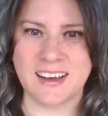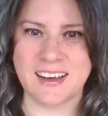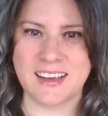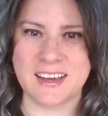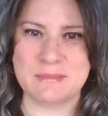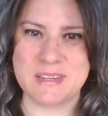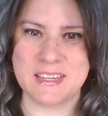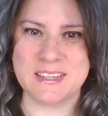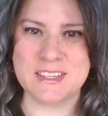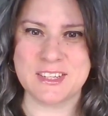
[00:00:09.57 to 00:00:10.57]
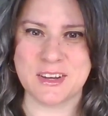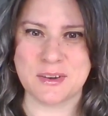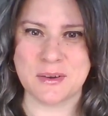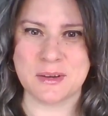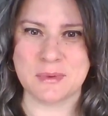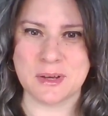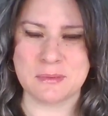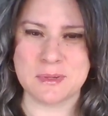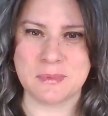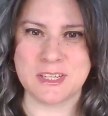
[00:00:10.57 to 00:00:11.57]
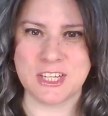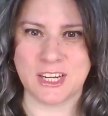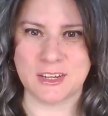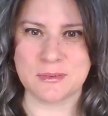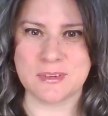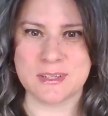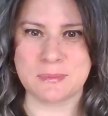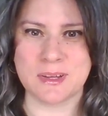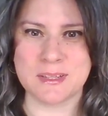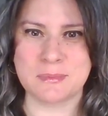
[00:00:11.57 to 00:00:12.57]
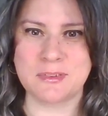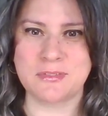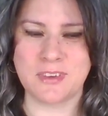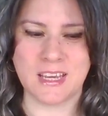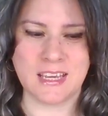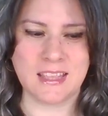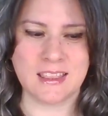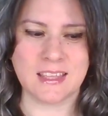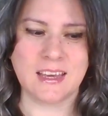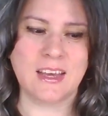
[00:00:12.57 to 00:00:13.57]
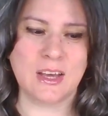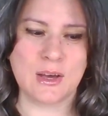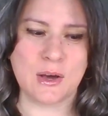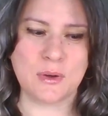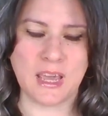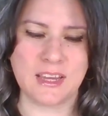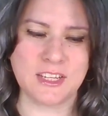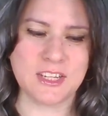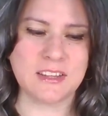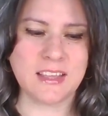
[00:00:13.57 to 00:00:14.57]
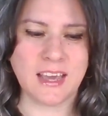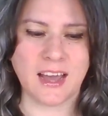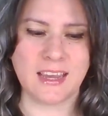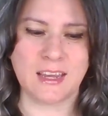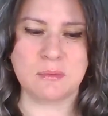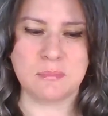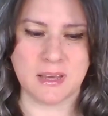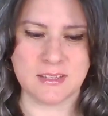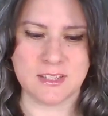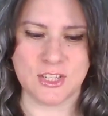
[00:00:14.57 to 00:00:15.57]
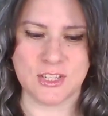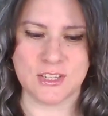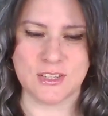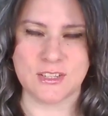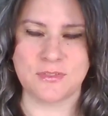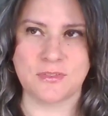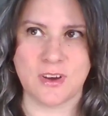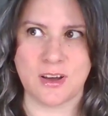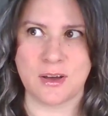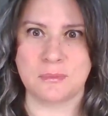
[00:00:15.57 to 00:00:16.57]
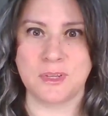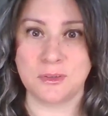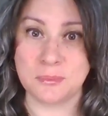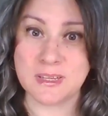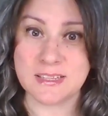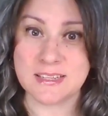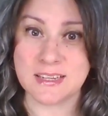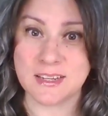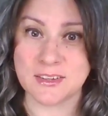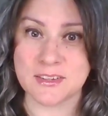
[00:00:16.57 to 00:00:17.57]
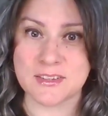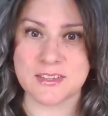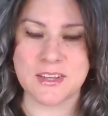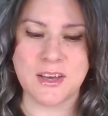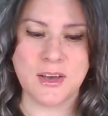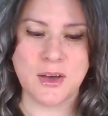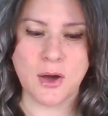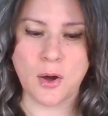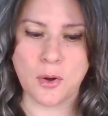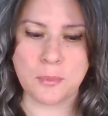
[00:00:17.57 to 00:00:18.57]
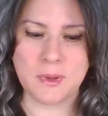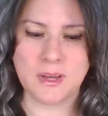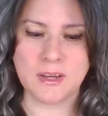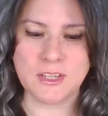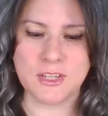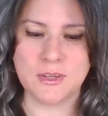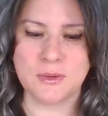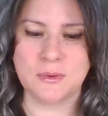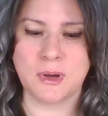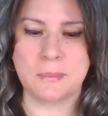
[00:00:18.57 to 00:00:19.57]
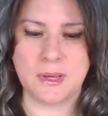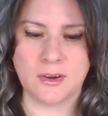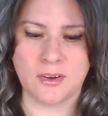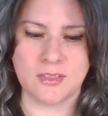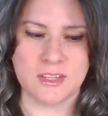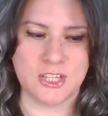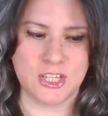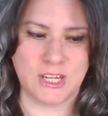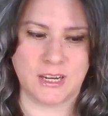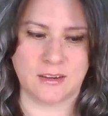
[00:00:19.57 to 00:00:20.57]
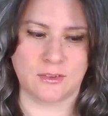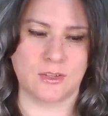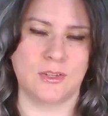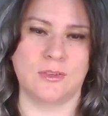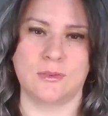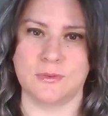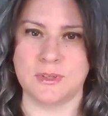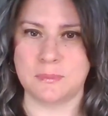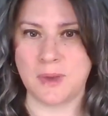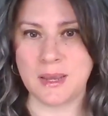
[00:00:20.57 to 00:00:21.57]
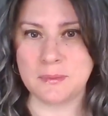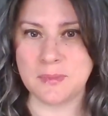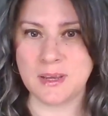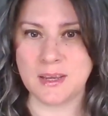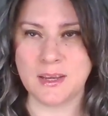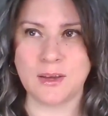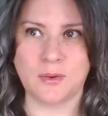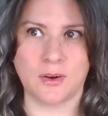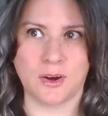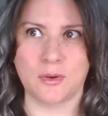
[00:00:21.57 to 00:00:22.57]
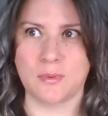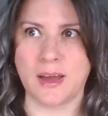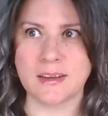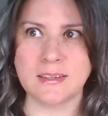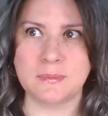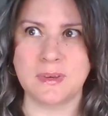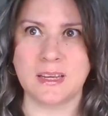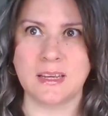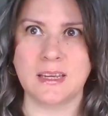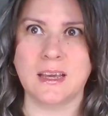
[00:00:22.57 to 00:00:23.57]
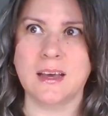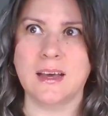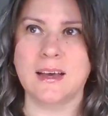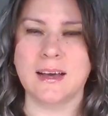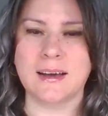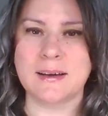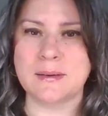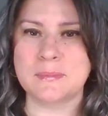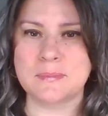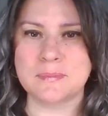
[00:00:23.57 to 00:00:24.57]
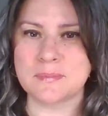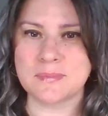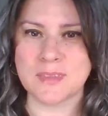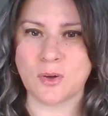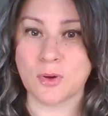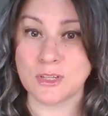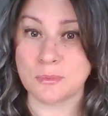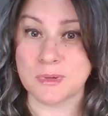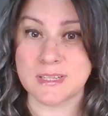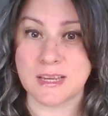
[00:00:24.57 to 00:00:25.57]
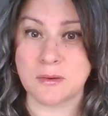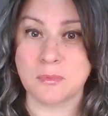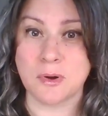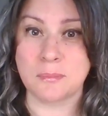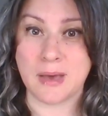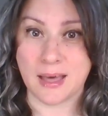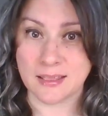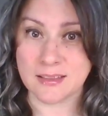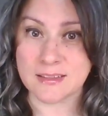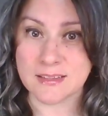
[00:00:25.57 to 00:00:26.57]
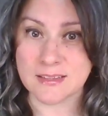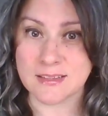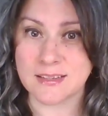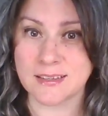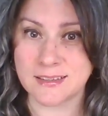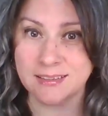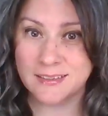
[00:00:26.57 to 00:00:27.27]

Hi, I'm Deanna Jo, and welcome to my channel, Responsible Faith. Occasionally, I get messages from UPCers hoping to appear on this channel to debate me or correct me um, or to present a more balanced